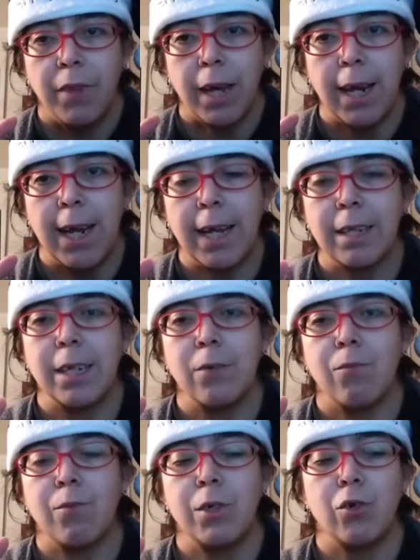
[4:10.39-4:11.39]
I had the
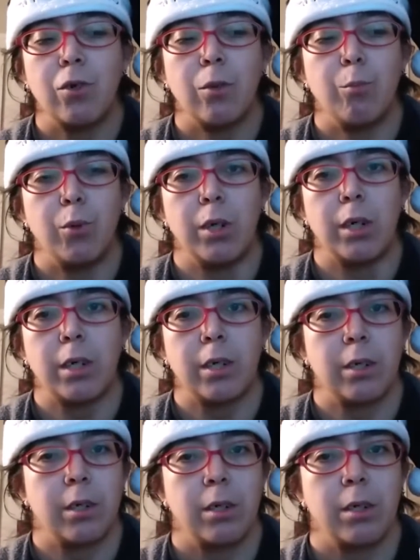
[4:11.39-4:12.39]
original book.
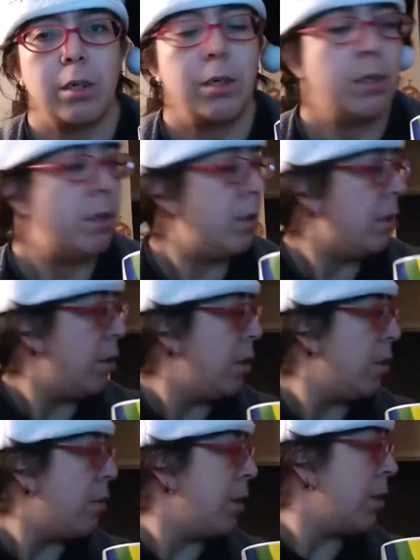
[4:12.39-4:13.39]

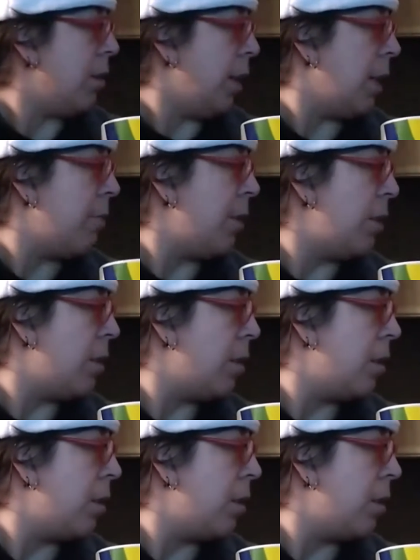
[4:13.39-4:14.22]
Do I still have it?